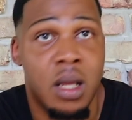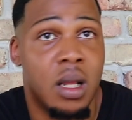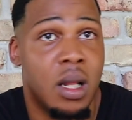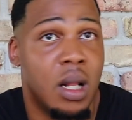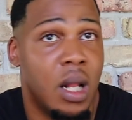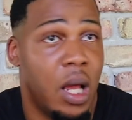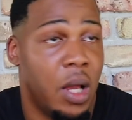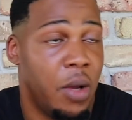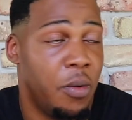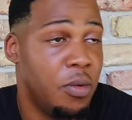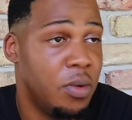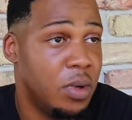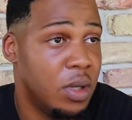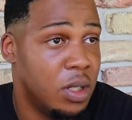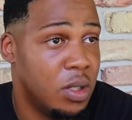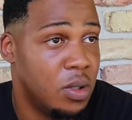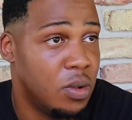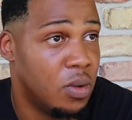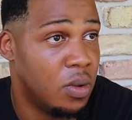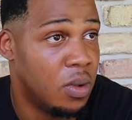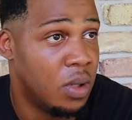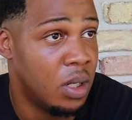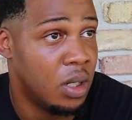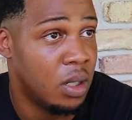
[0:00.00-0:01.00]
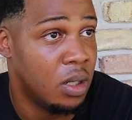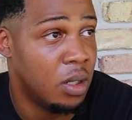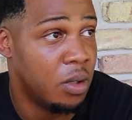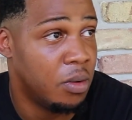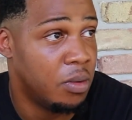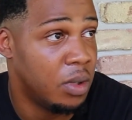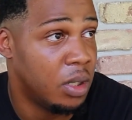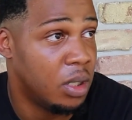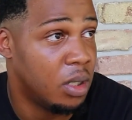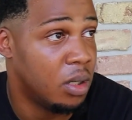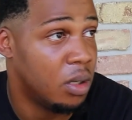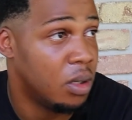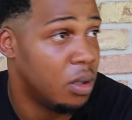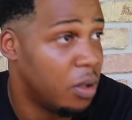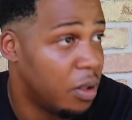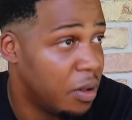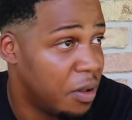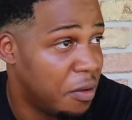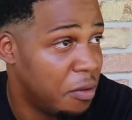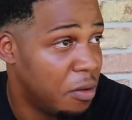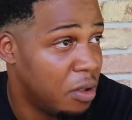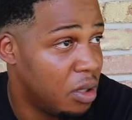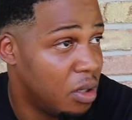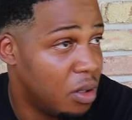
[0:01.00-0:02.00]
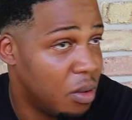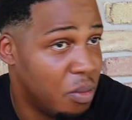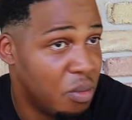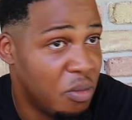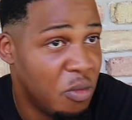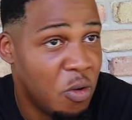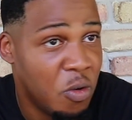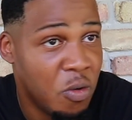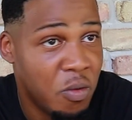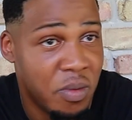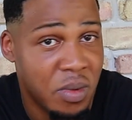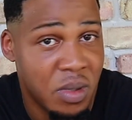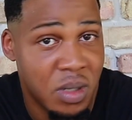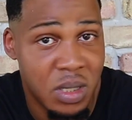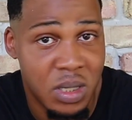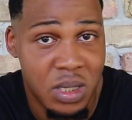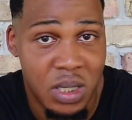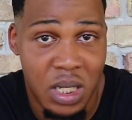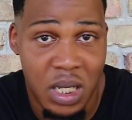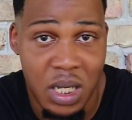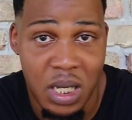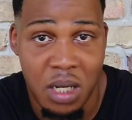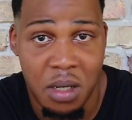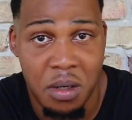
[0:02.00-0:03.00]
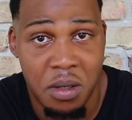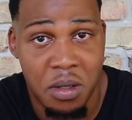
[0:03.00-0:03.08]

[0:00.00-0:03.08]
like we're doing with the movies and